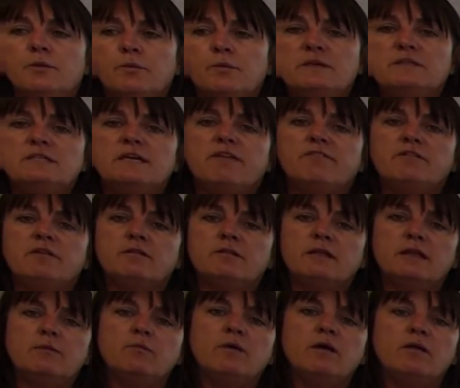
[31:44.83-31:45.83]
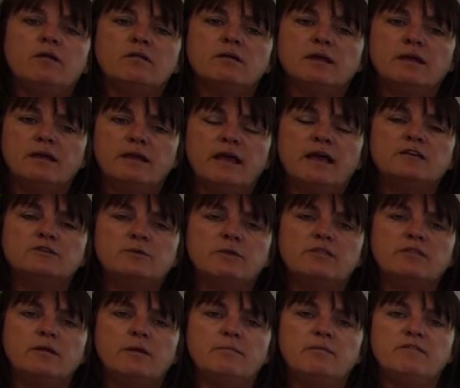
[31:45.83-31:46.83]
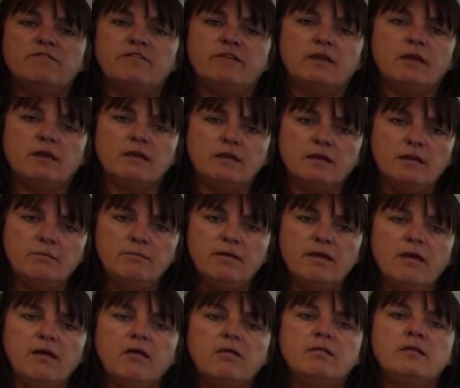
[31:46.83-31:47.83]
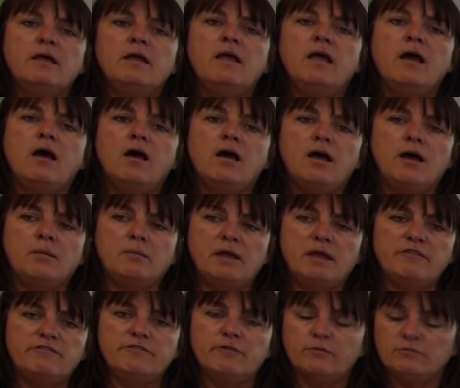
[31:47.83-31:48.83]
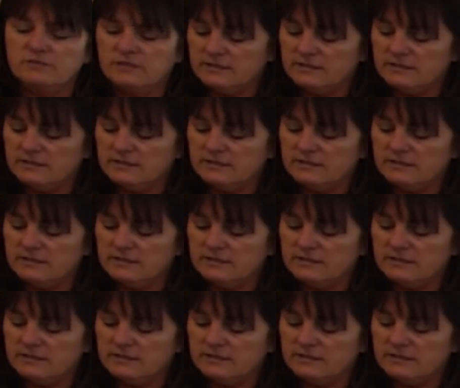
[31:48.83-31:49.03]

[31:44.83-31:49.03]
we definitely will connect with them via email and phone